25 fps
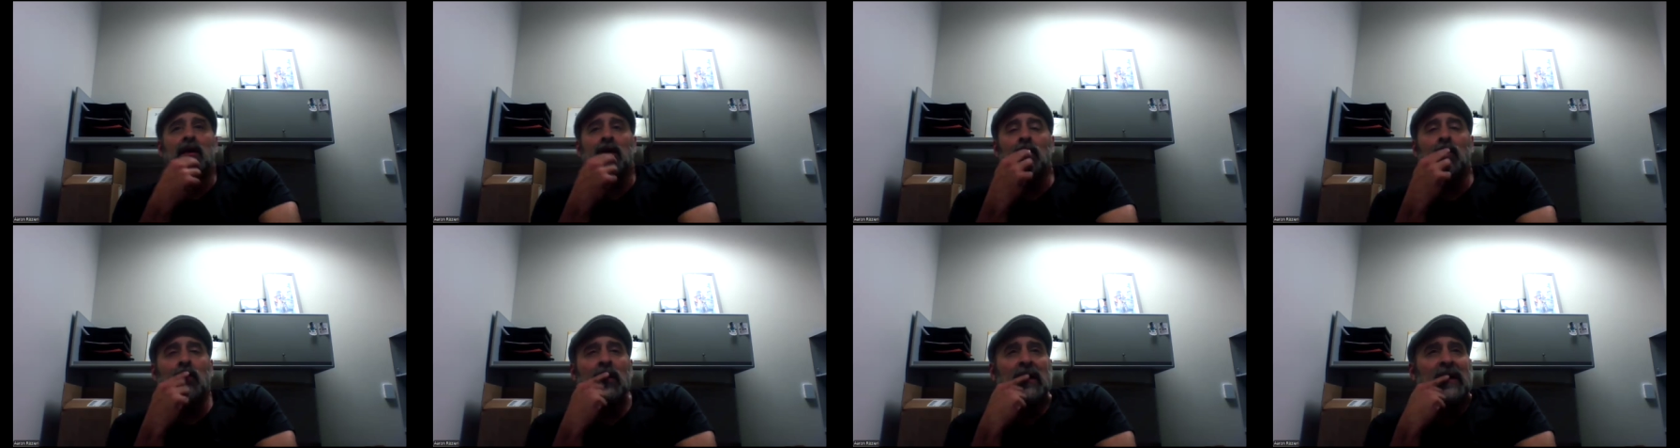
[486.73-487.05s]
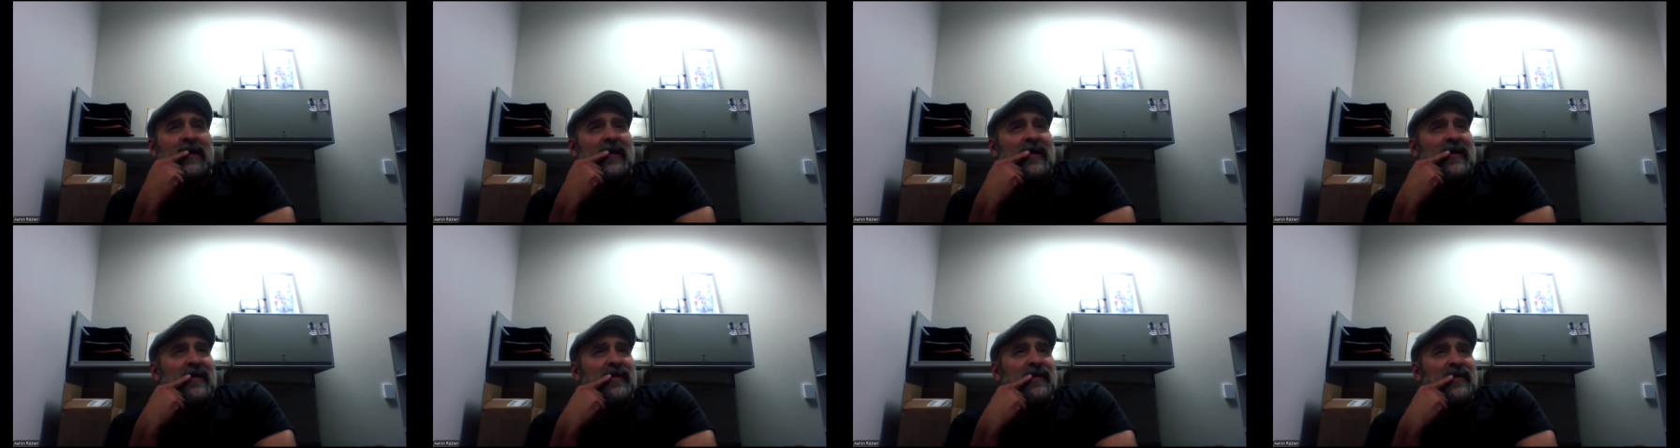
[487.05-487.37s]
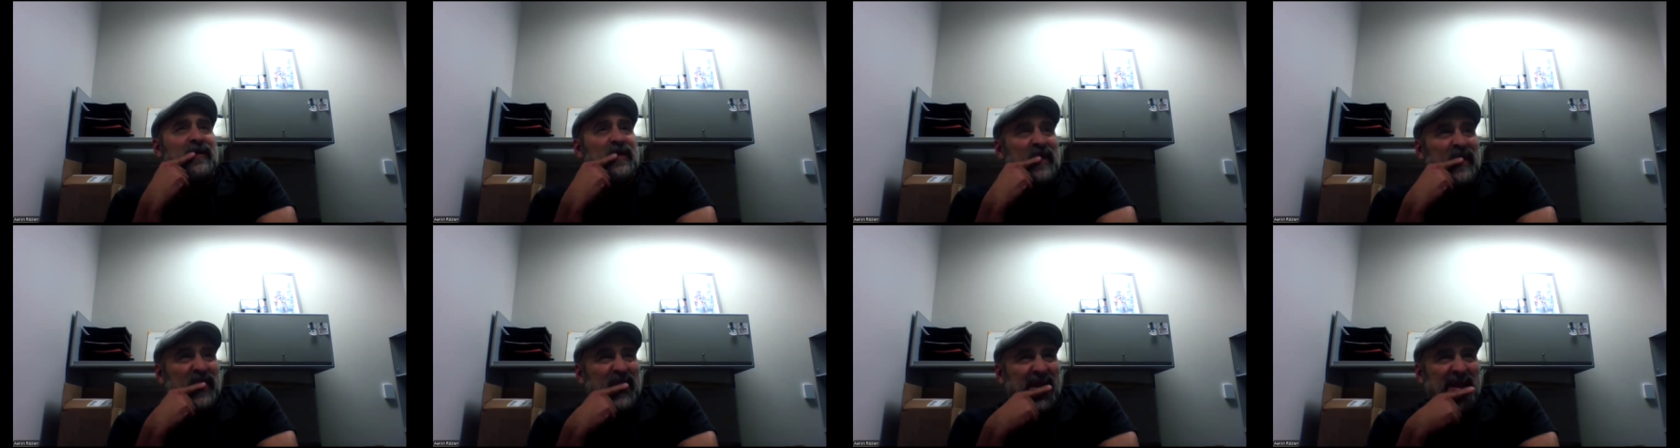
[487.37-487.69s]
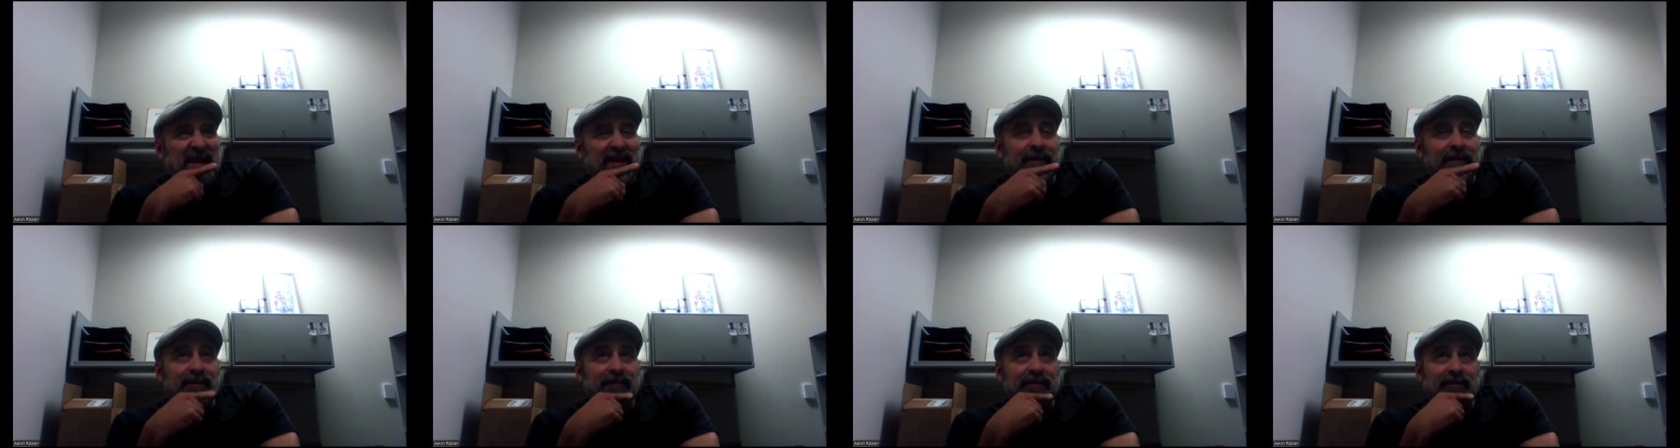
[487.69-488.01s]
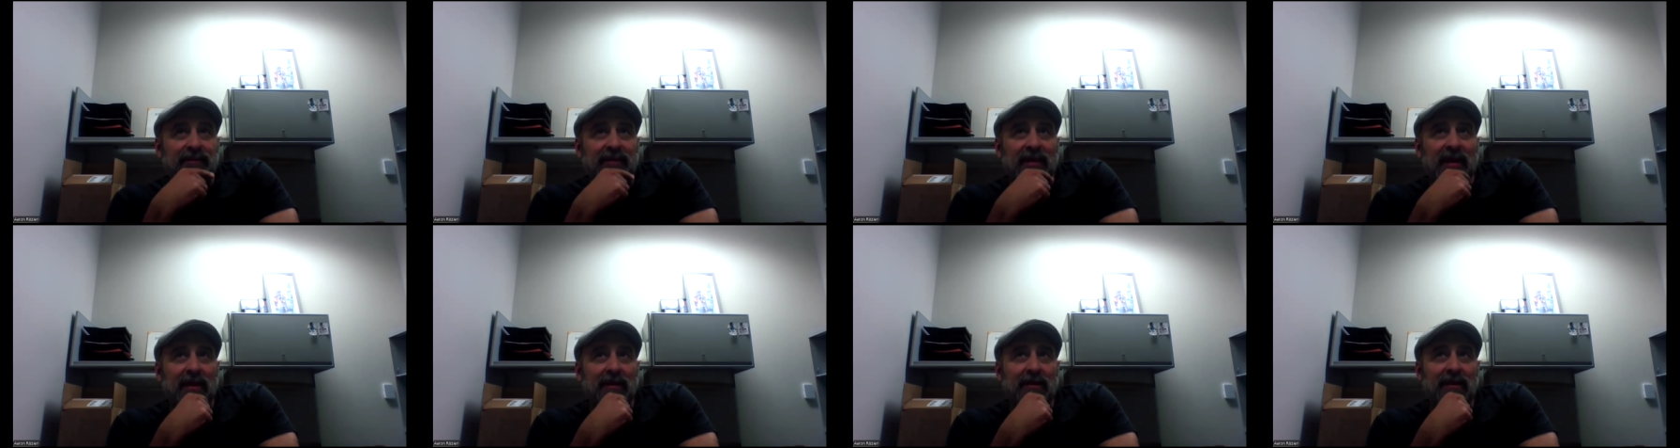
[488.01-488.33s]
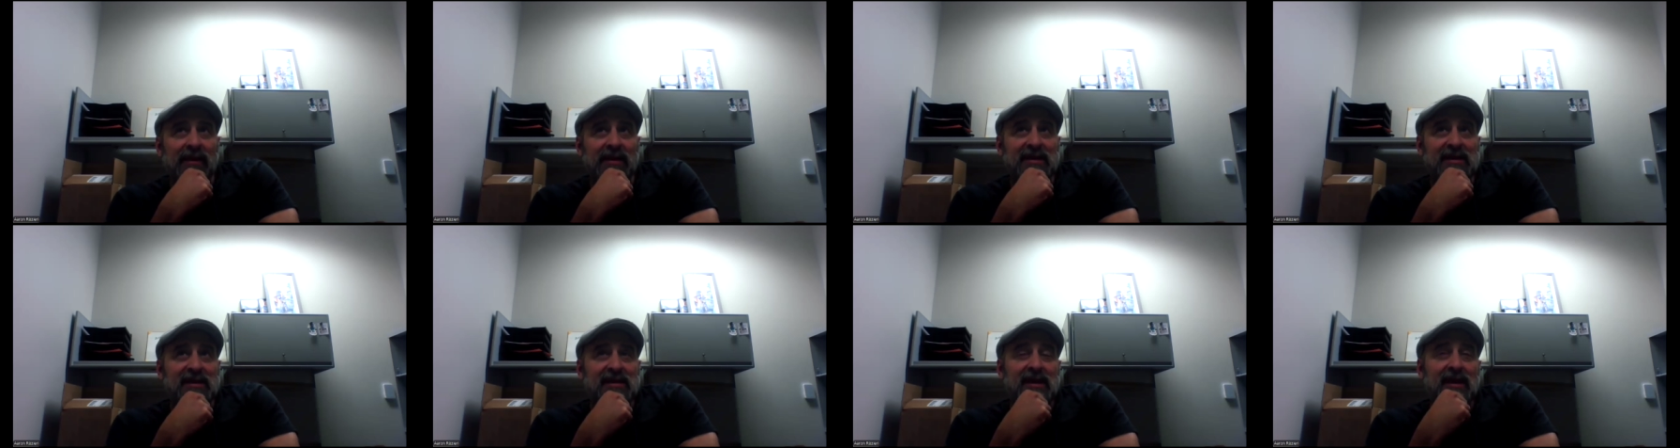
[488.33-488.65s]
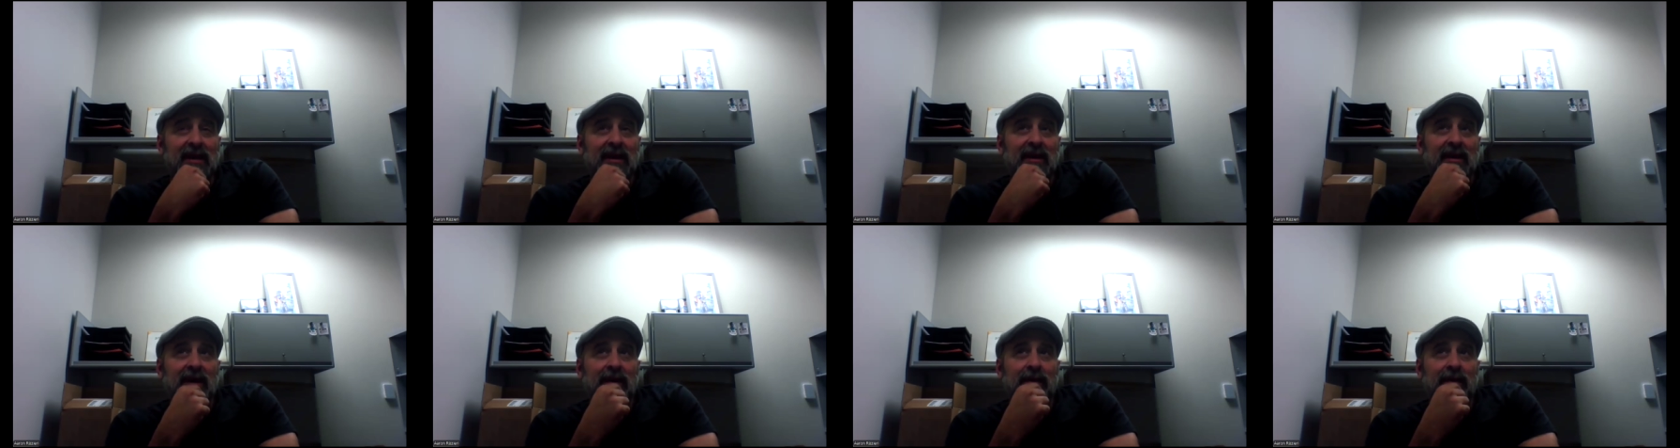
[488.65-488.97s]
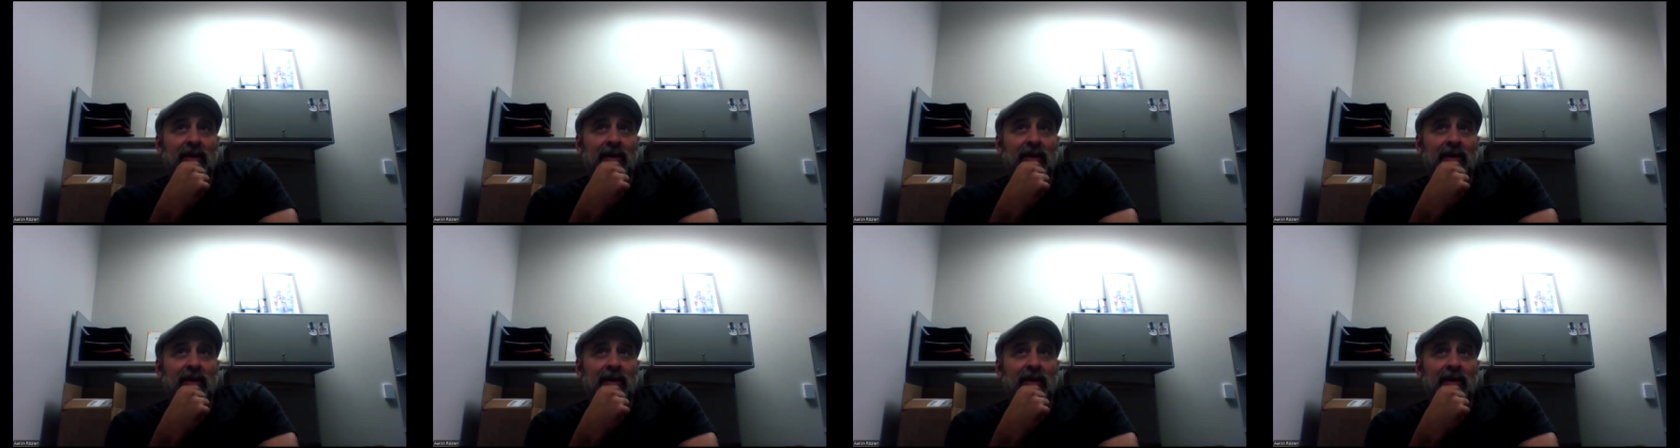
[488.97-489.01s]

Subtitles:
Well, let's say